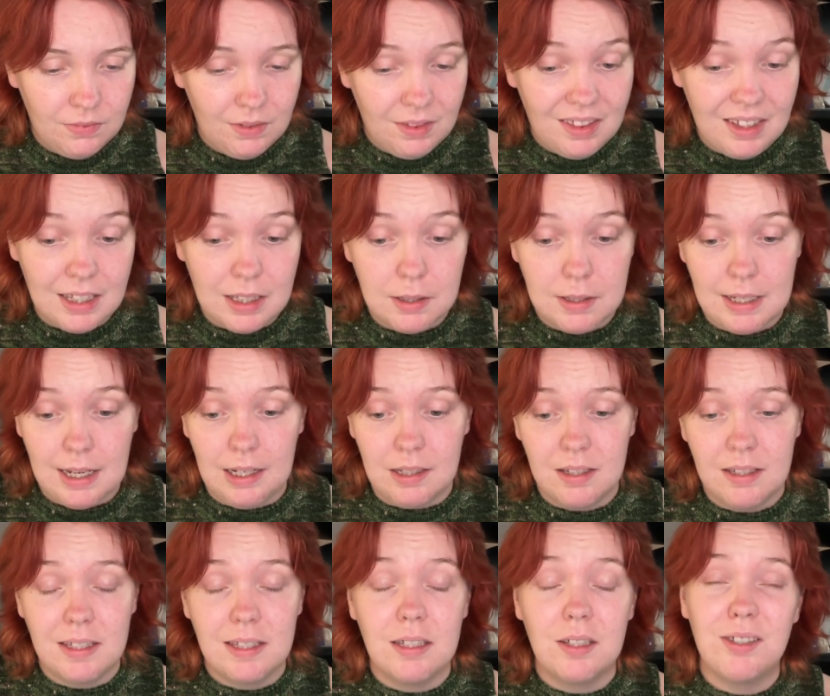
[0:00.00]
the
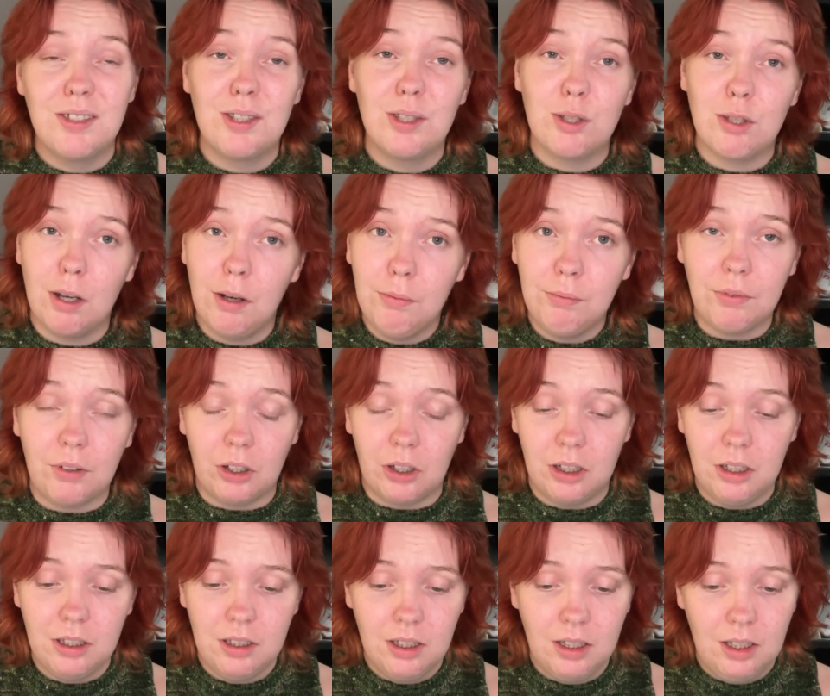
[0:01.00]
stats so
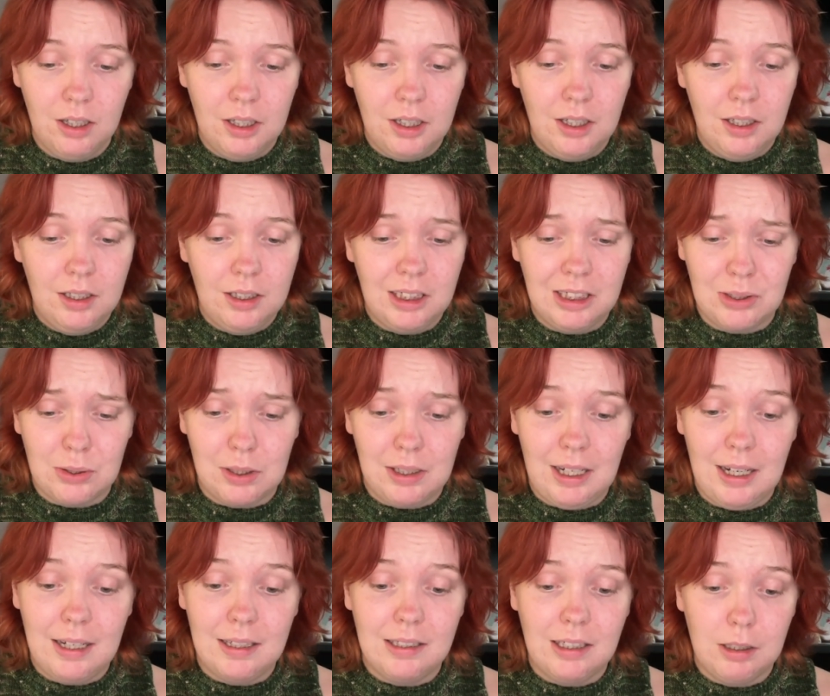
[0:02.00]
far, in July
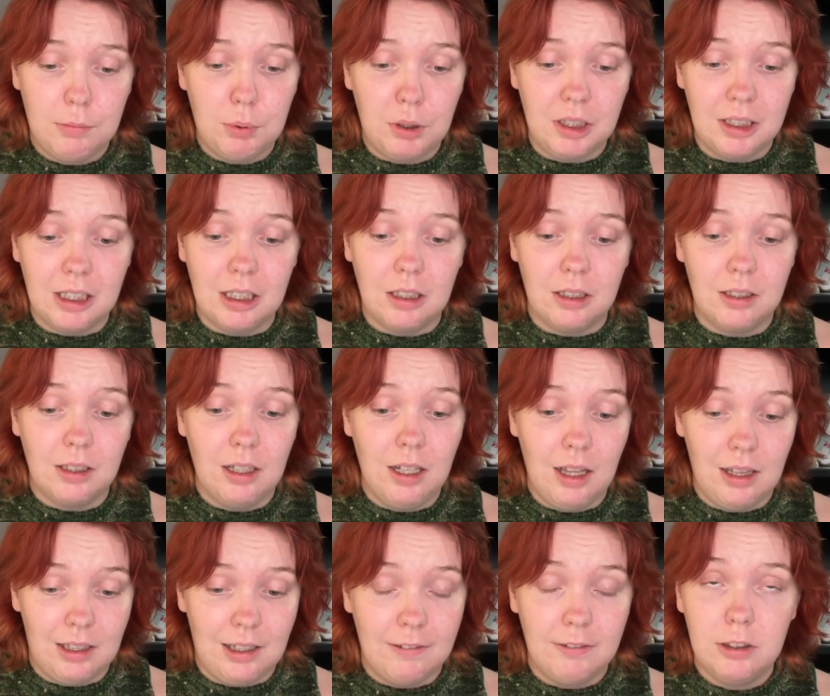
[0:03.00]
I did bring in
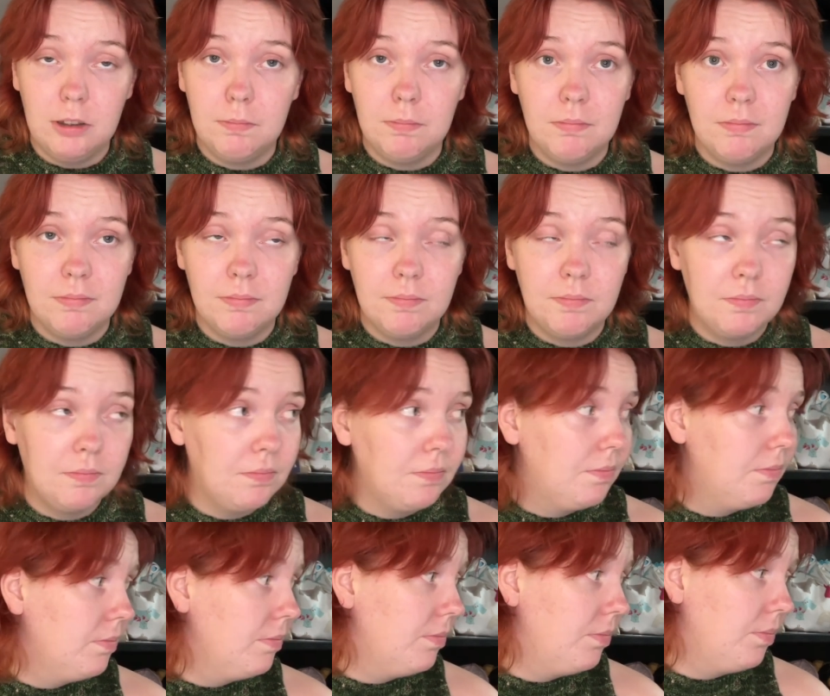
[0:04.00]
11
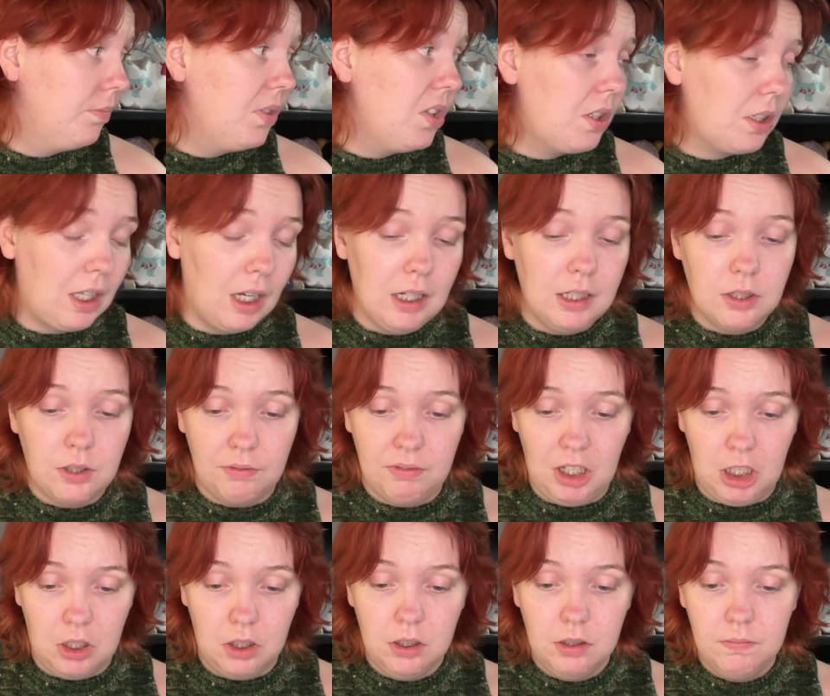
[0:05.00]
skeins of
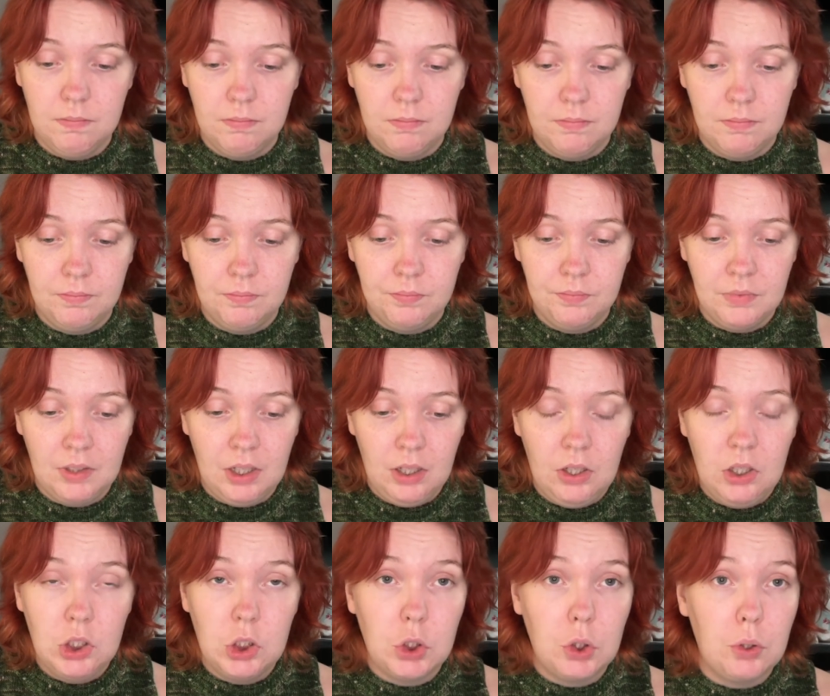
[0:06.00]
yarn,
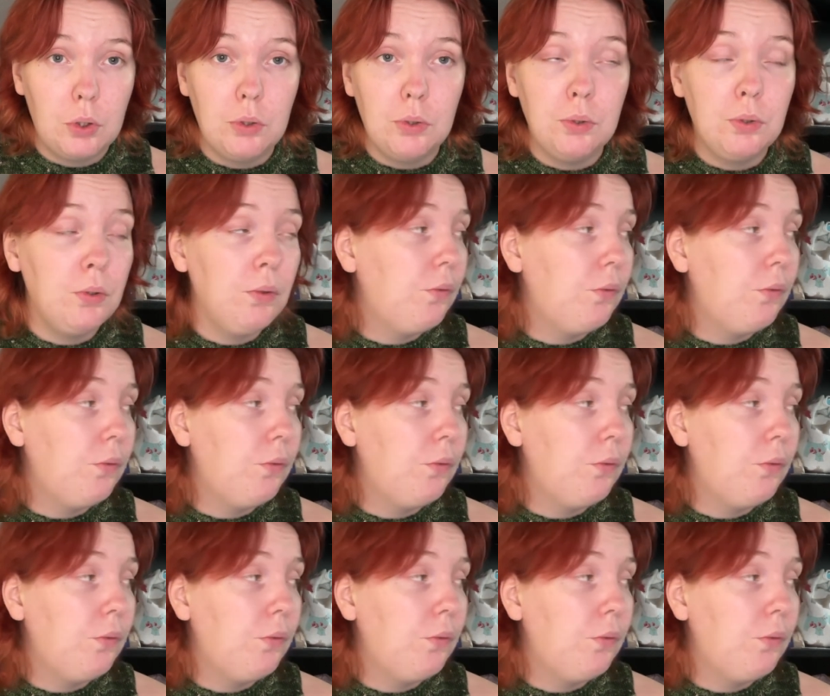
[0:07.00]
2